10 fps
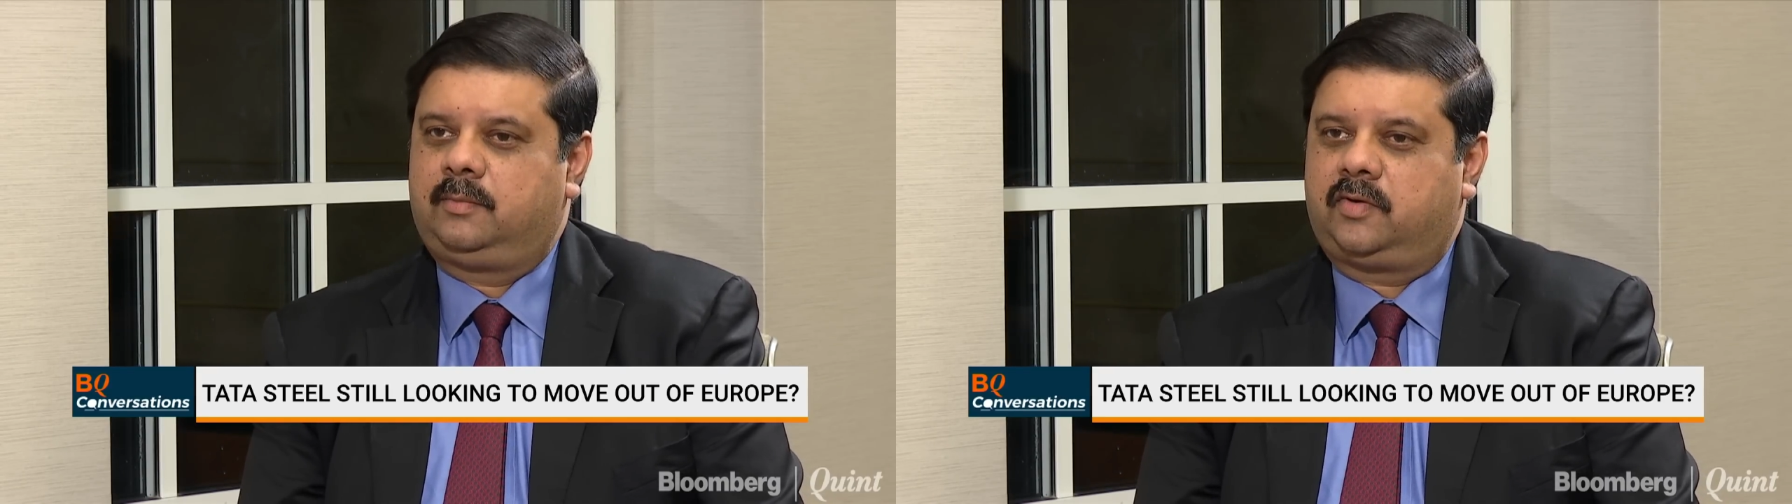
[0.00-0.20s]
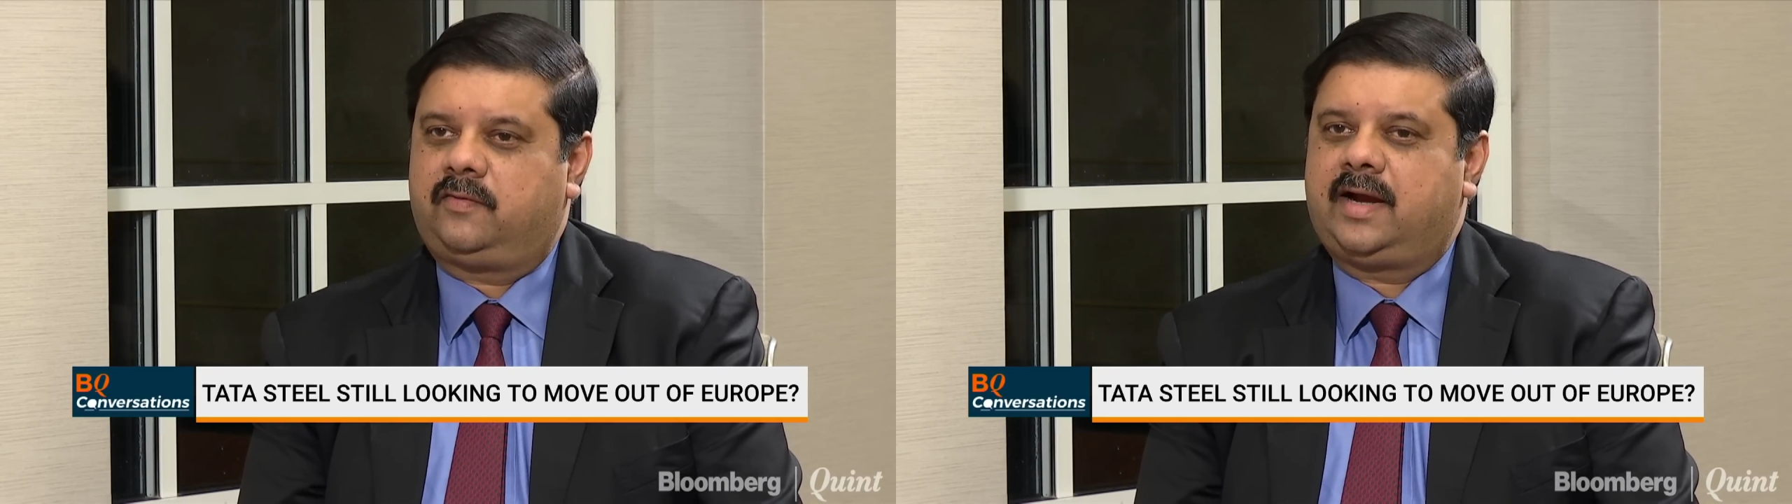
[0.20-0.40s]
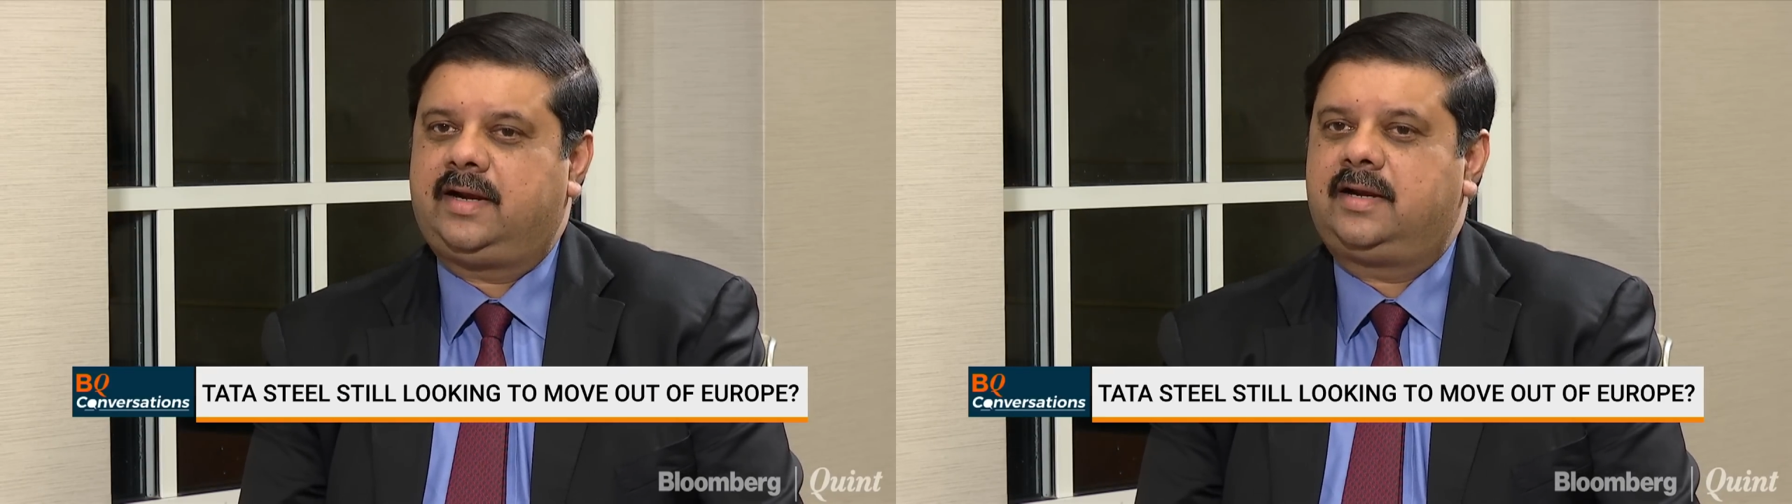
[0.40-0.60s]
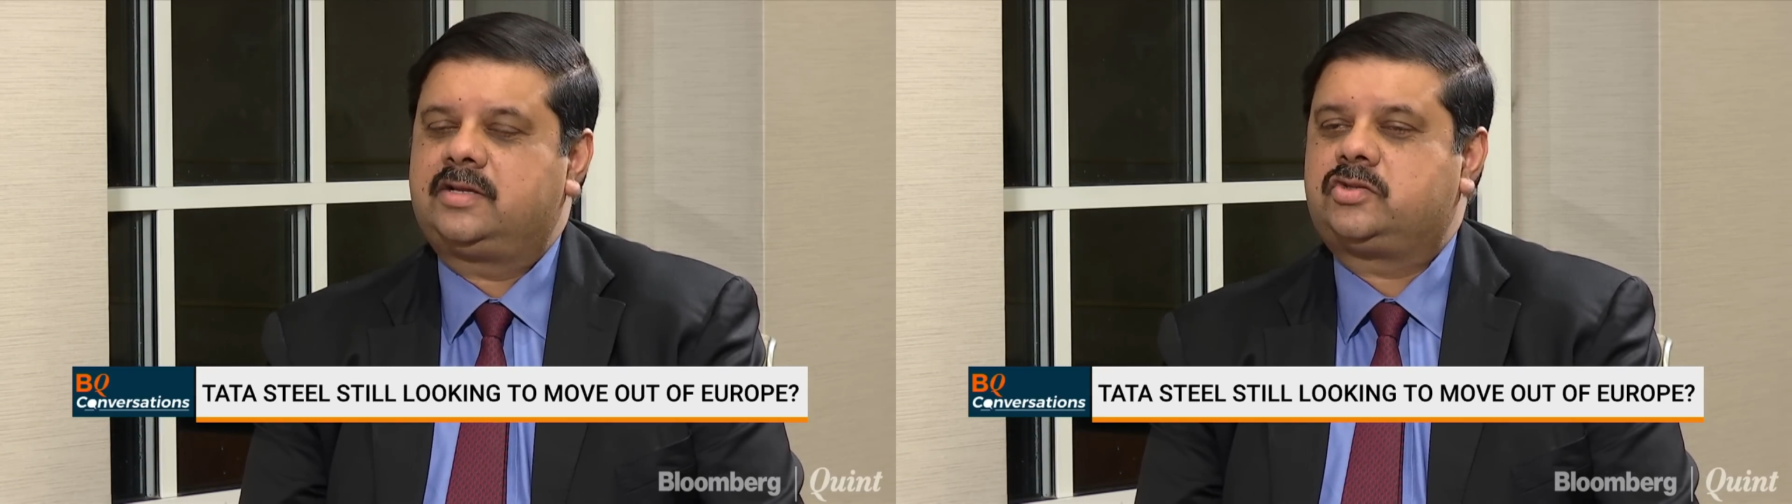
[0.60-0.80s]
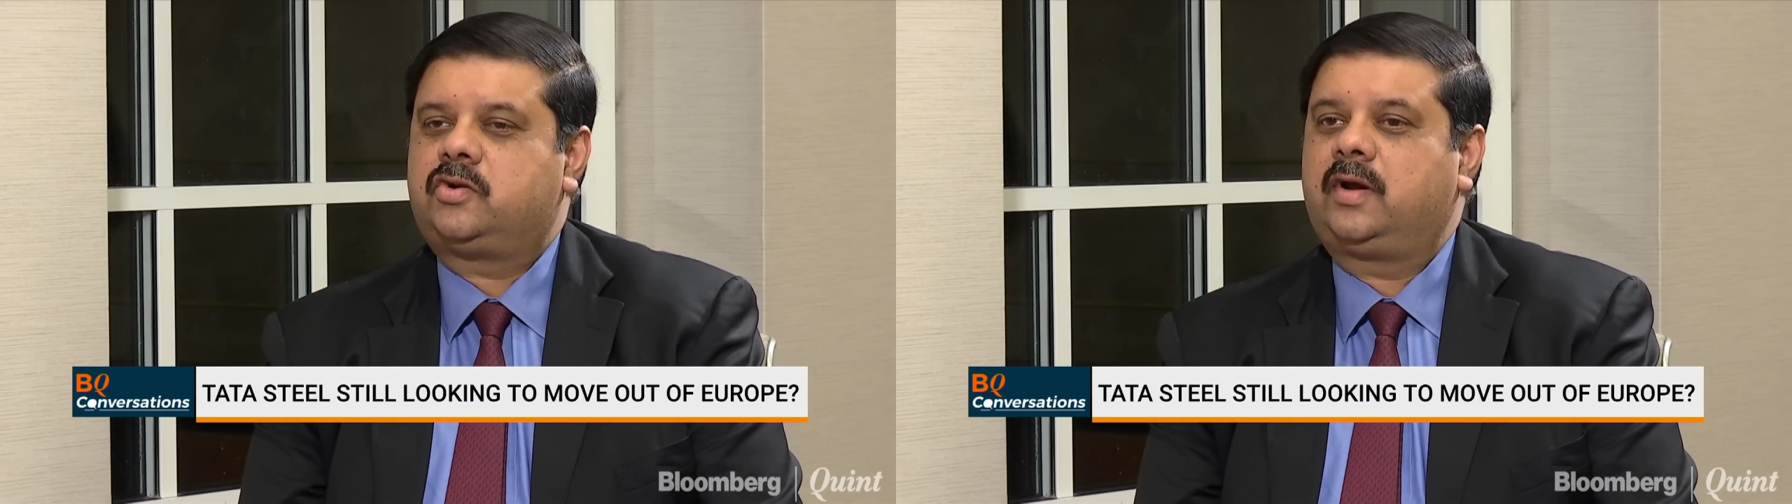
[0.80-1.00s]
provided
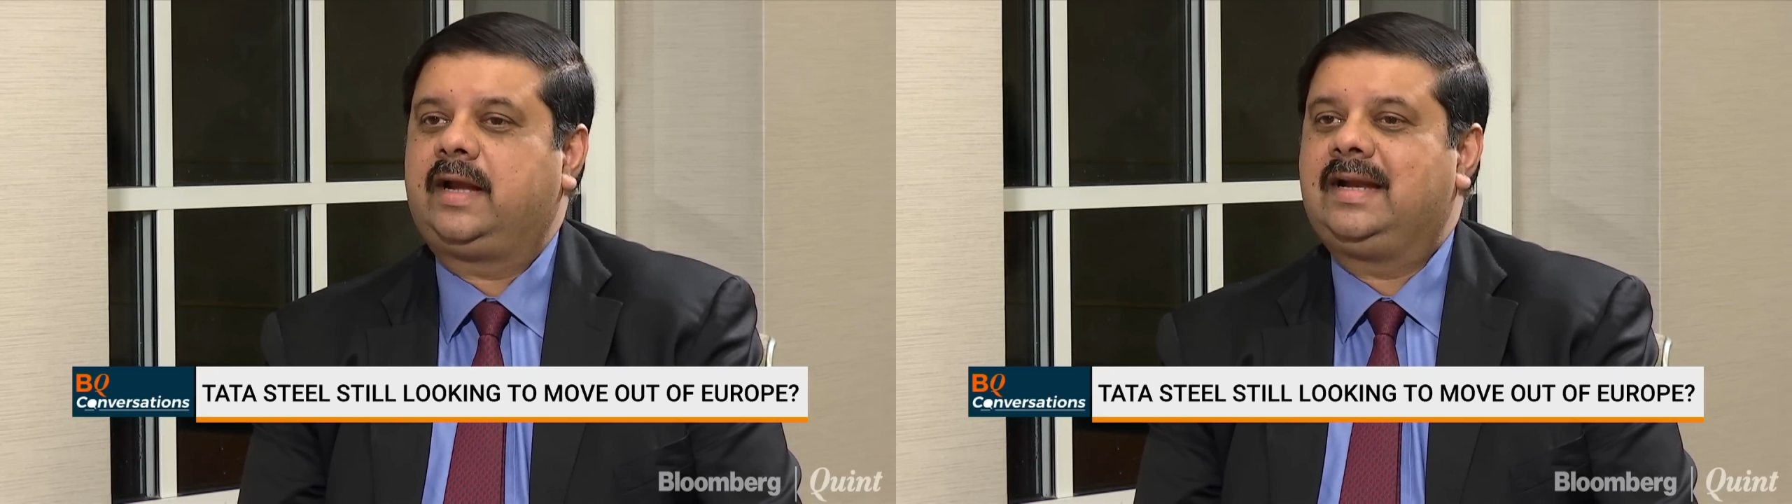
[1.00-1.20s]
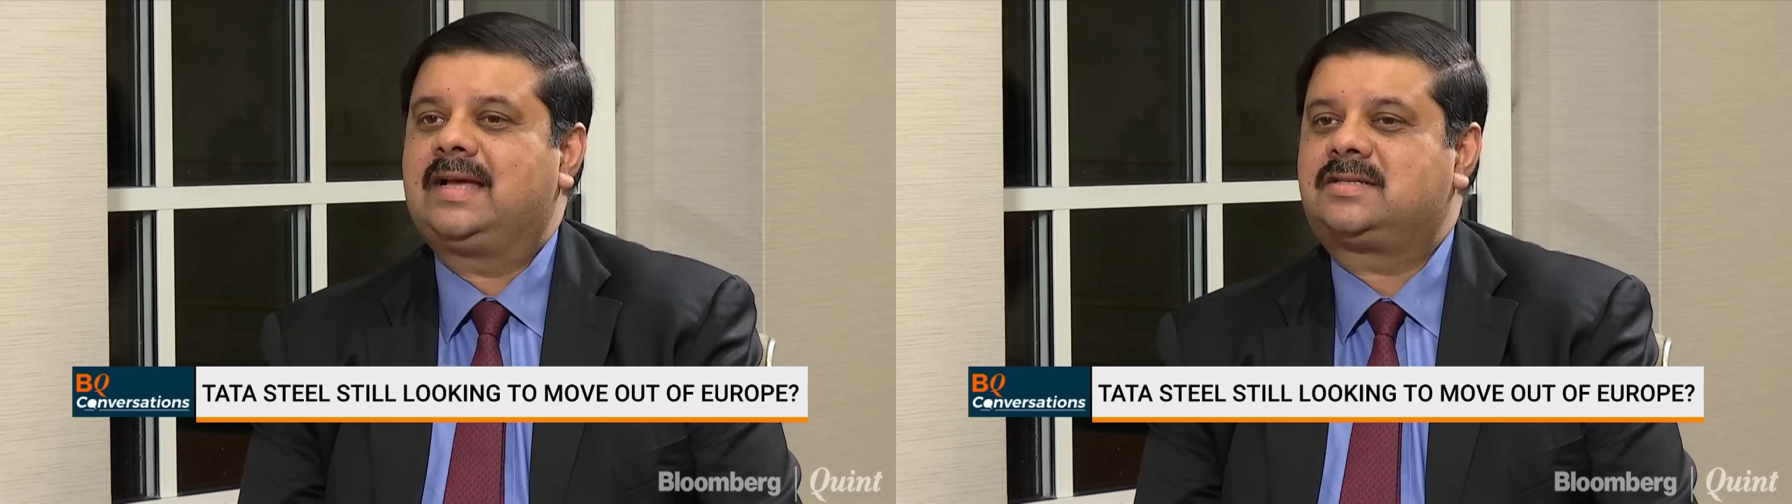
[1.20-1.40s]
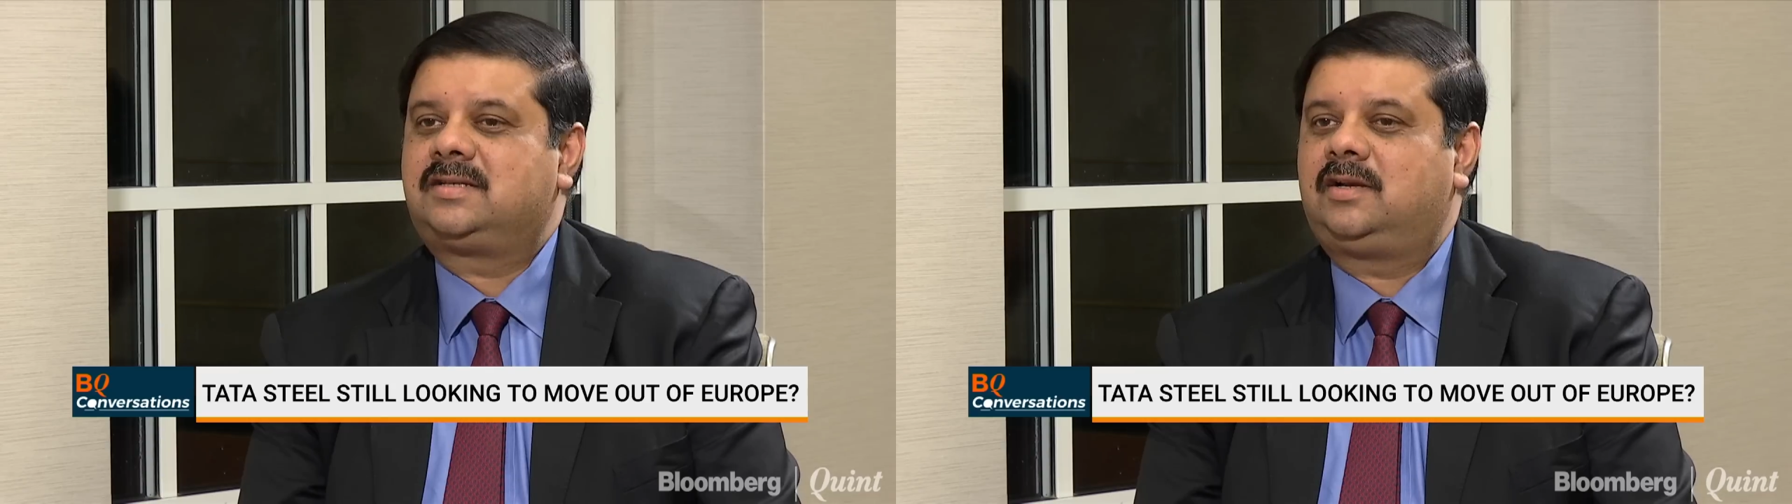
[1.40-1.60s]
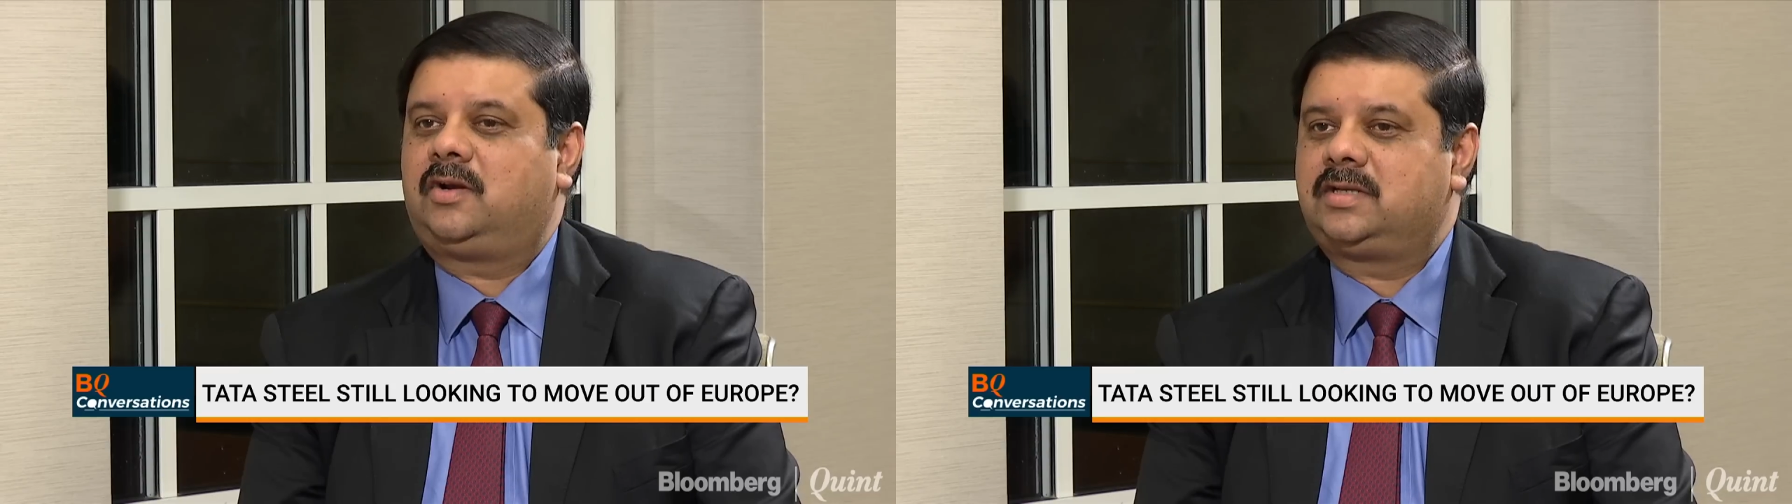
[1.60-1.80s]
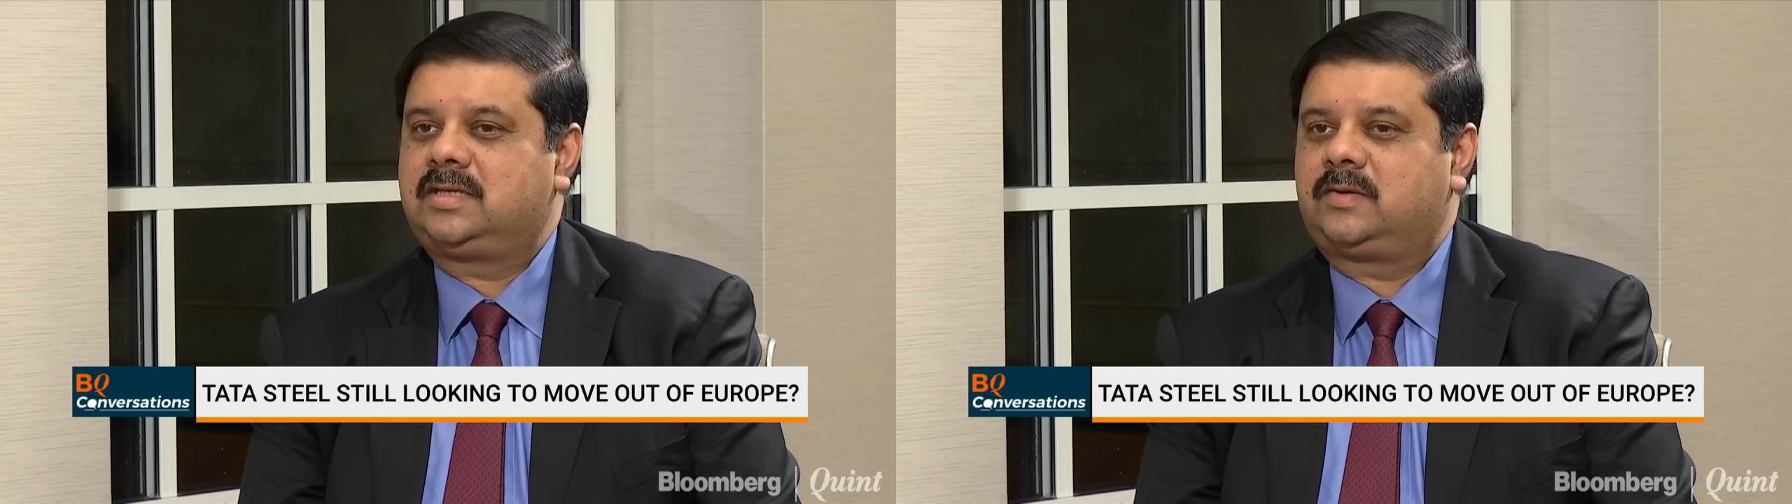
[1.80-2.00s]
a strong industrial
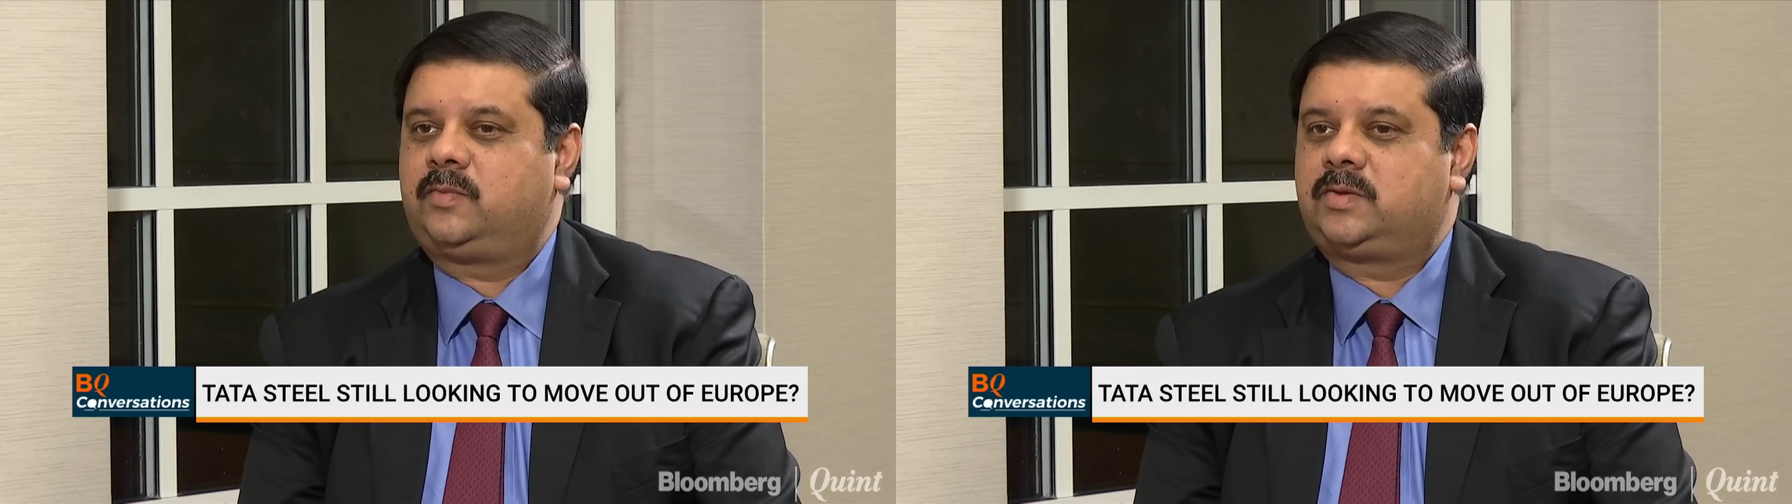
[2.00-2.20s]
logic